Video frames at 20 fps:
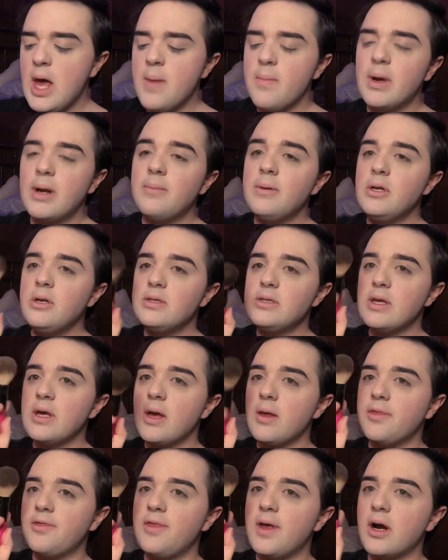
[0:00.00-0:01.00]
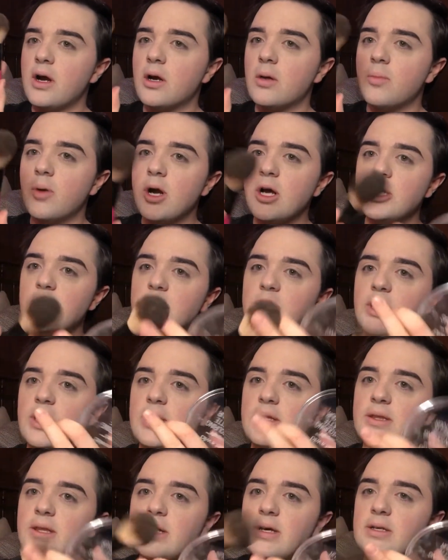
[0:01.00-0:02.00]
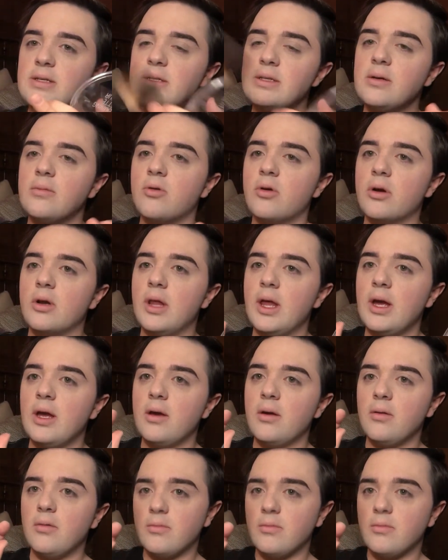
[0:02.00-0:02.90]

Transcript: But I'm gonna use, like, a thicker brush like this, a more, like,